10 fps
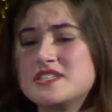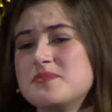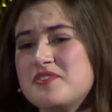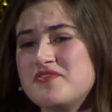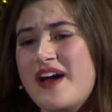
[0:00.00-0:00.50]

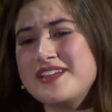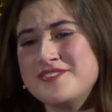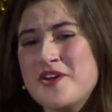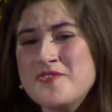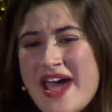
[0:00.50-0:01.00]
to provide
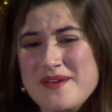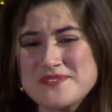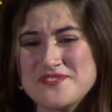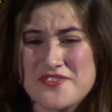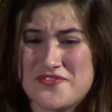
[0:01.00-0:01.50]

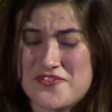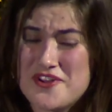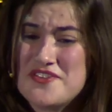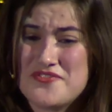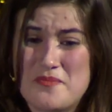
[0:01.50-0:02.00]
KnoNaps for
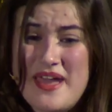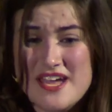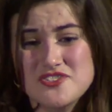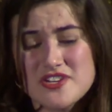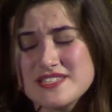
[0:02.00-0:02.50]
free for
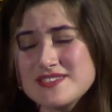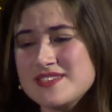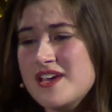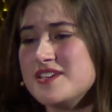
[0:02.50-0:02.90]
patrons.